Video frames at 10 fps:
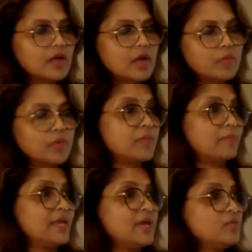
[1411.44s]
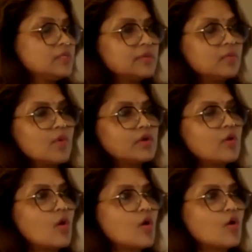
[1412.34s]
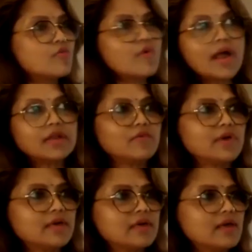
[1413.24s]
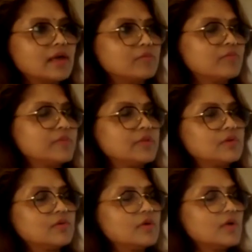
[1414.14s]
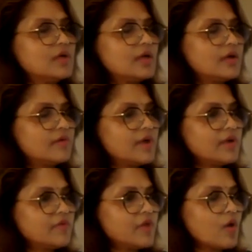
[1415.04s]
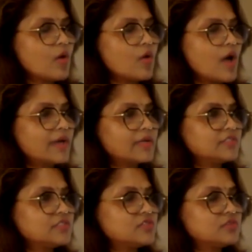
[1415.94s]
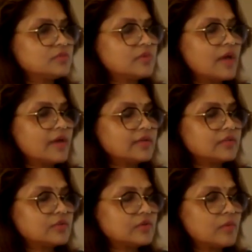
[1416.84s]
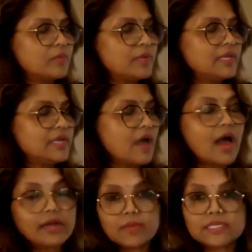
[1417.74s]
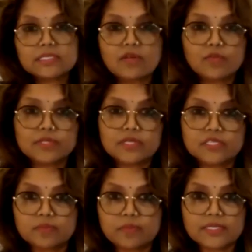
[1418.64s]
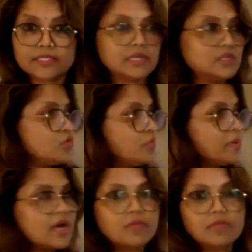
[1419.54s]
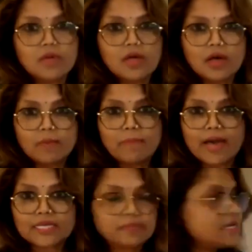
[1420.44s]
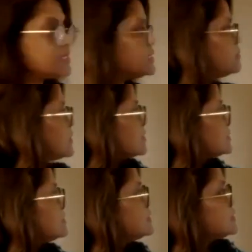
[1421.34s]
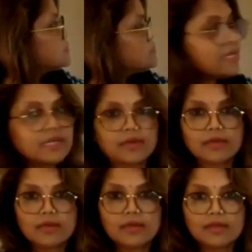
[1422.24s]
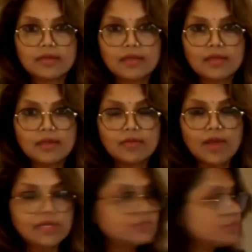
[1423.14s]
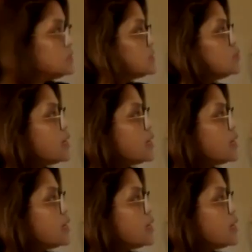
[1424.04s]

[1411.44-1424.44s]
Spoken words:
put my blame on someone or run away and, run away, or I can completely hide myself within this person, and you become a best person because this is spinning, right? So this is what